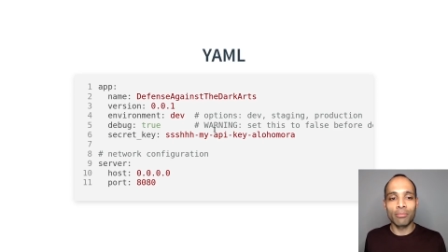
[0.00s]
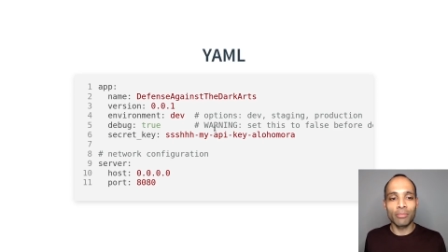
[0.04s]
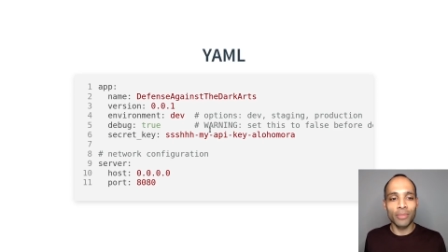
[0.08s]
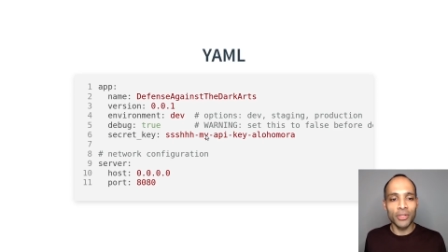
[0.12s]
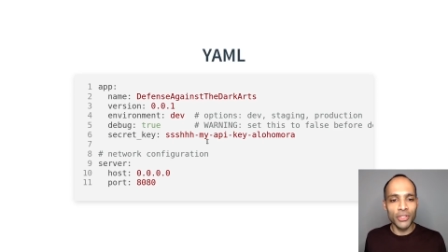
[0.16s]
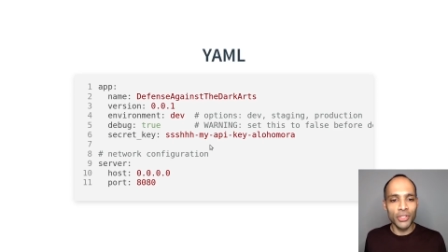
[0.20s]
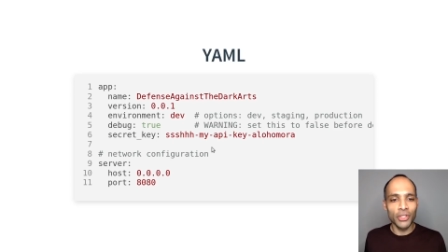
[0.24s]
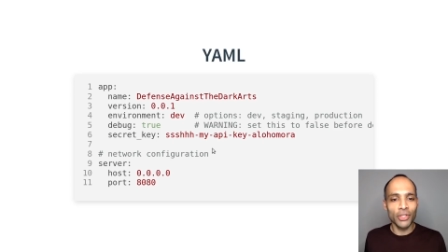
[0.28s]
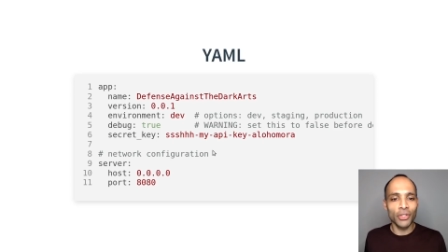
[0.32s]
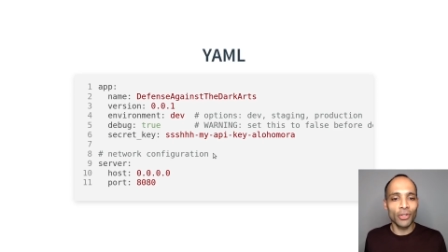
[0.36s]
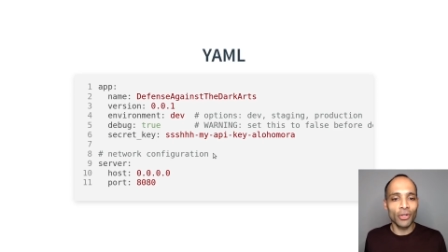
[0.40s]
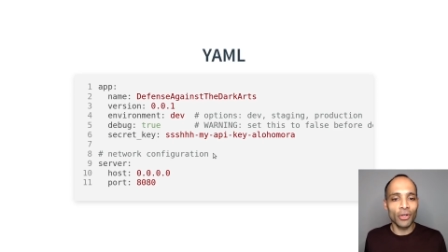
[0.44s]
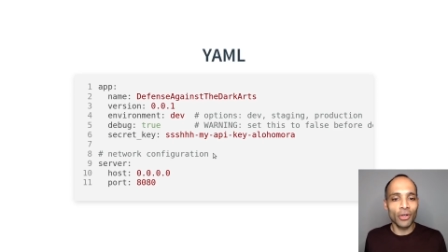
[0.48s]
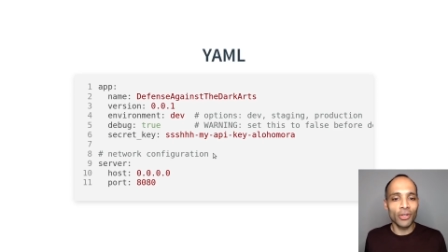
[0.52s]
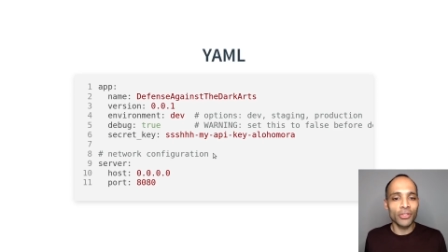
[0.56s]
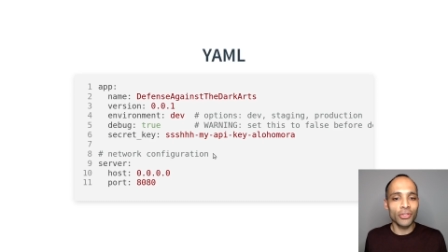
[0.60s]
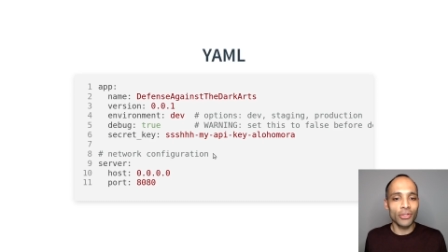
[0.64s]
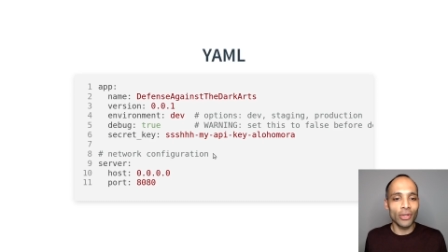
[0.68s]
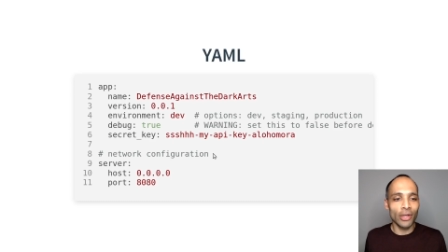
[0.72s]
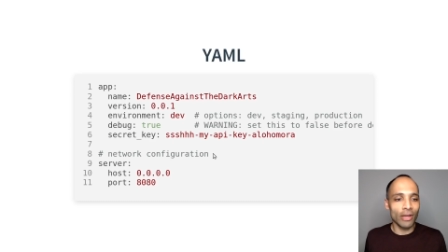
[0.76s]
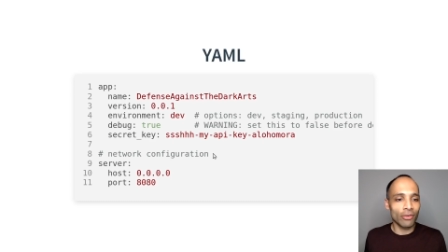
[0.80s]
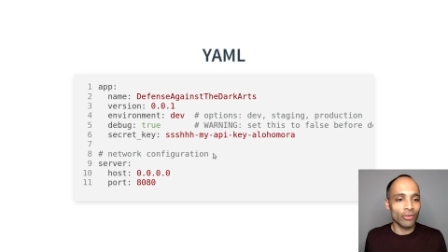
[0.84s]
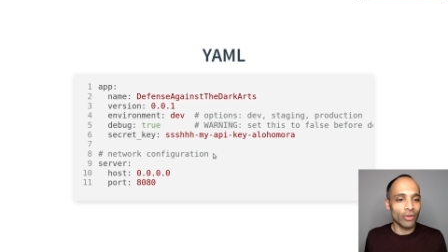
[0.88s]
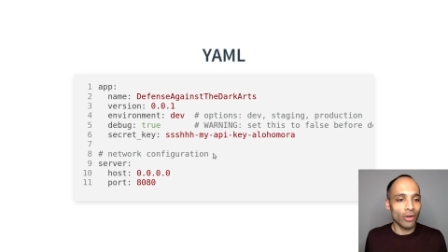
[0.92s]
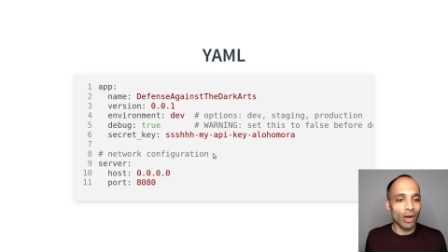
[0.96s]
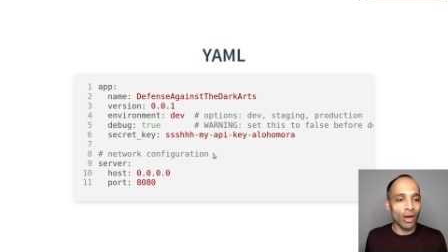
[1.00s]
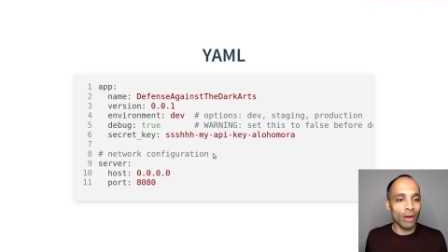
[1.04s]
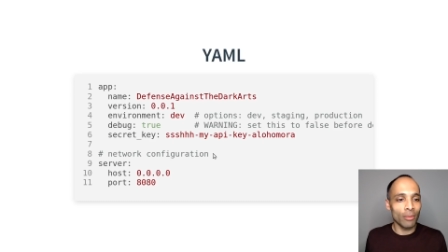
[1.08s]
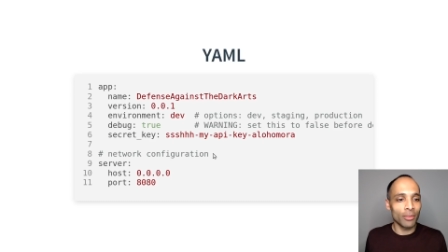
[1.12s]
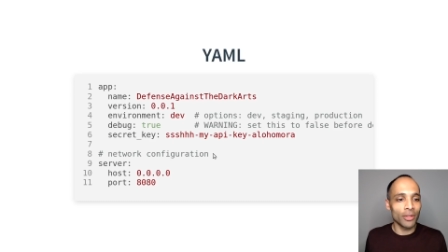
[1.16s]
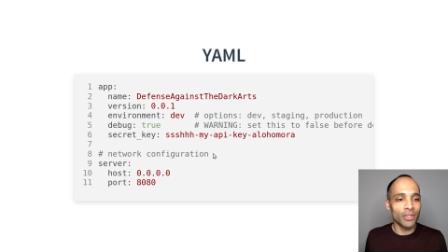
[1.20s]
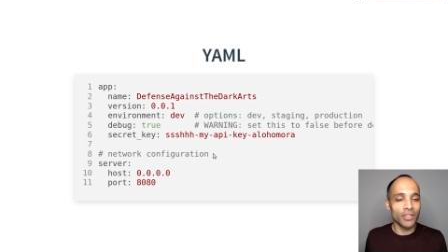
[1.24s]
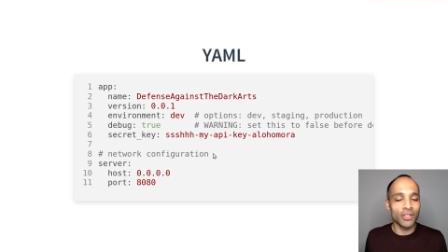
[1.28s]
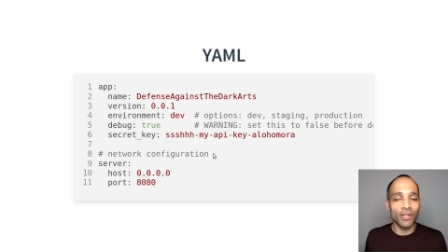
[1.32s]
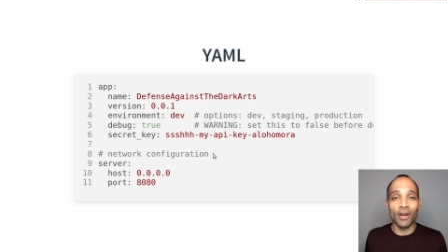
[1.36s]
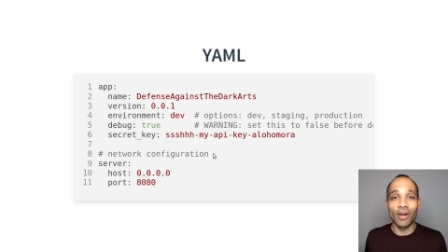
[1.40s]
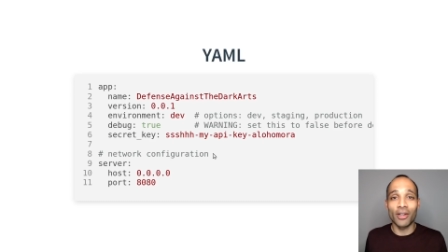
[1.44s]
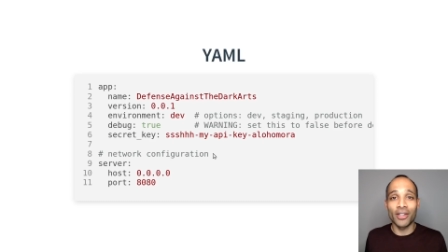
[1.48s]
but you can also have
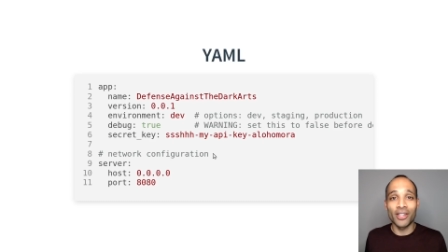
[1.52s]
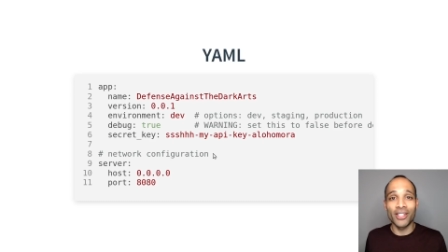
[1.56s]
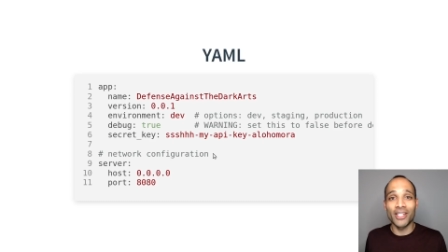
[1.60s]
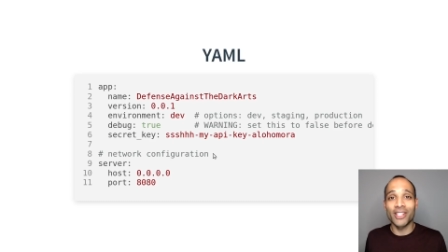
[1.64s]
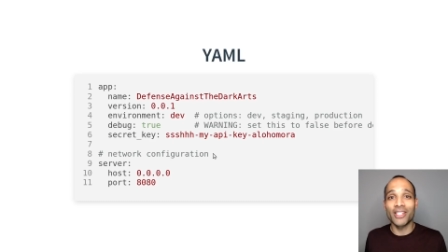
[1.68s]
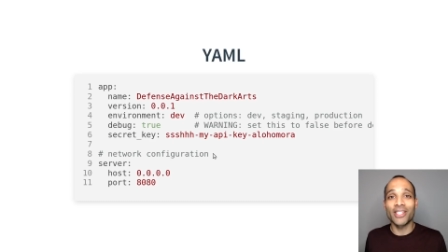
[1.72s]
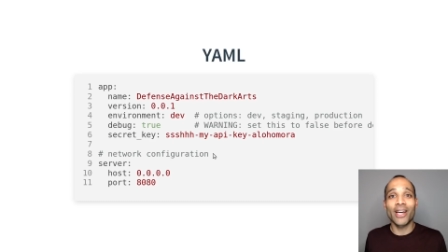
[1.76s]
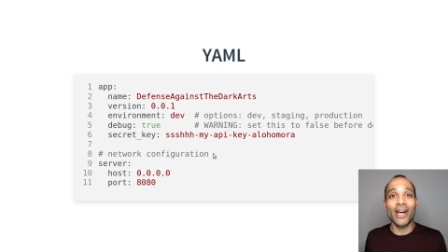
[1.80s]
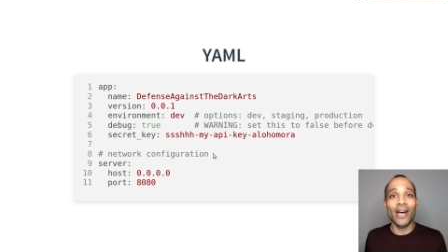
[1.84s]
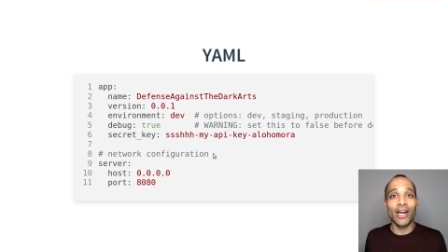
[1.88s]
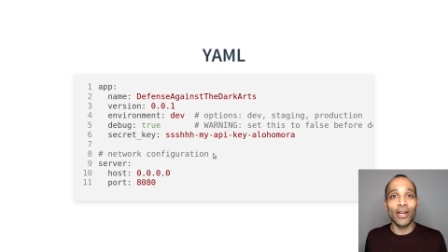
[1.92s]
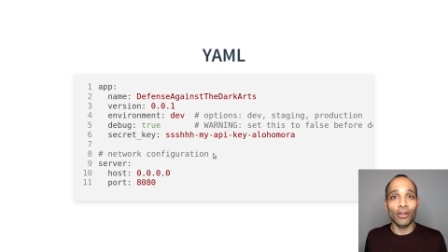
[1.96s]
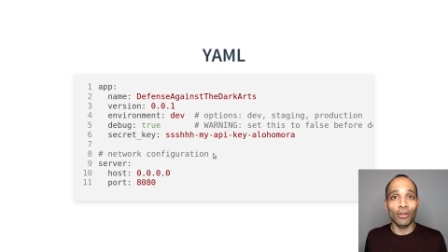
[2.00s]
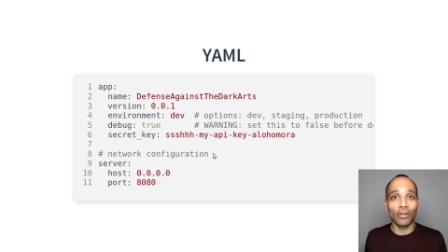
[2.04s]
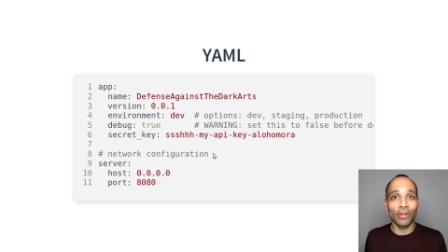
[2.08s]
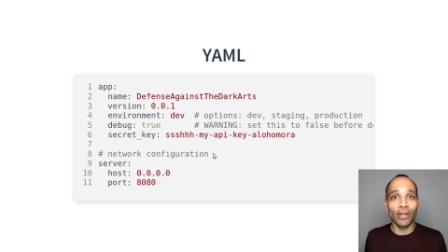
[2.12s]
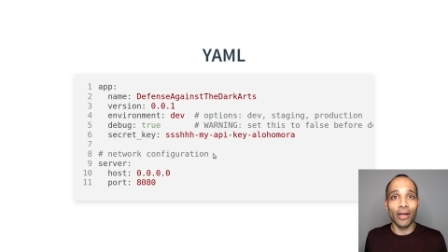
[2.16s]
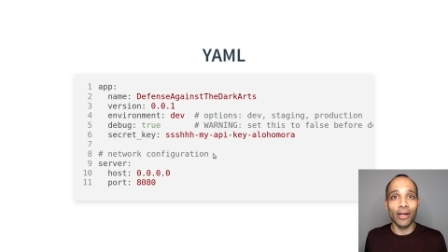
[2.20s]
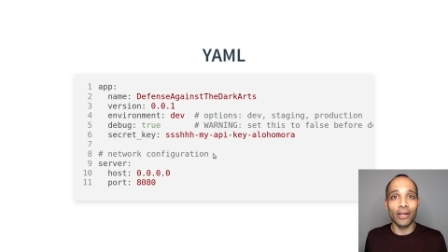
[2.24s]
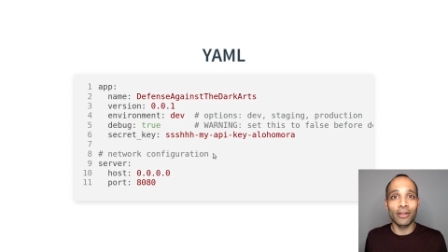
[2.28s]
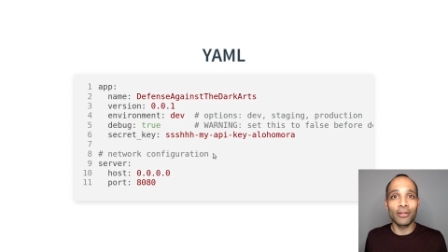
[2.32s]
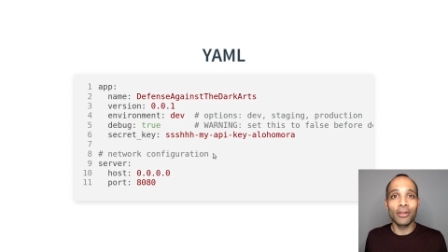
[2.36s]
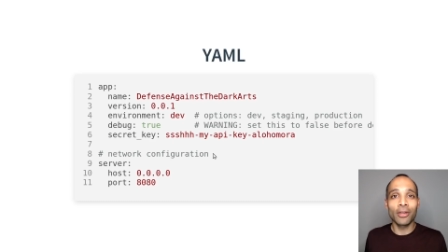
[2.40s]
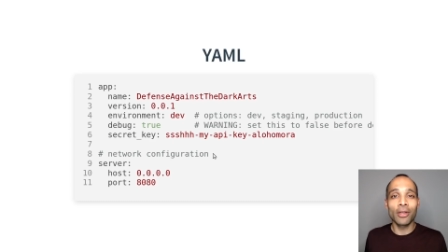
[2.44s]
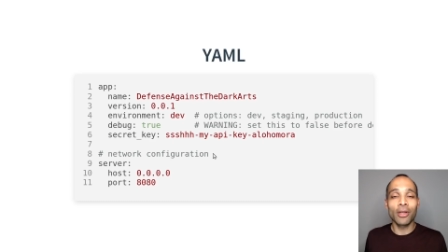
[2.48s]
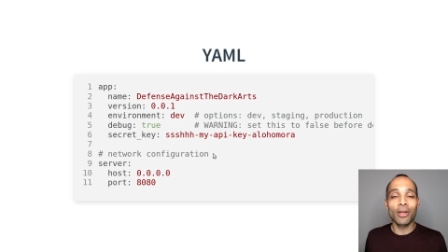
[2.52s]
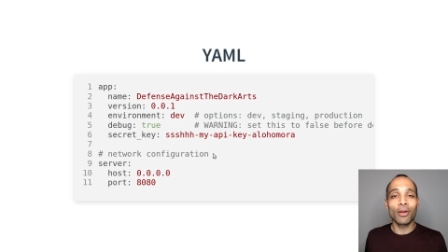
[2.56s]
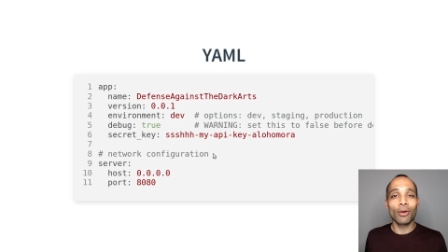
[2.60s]
comments on an entire line,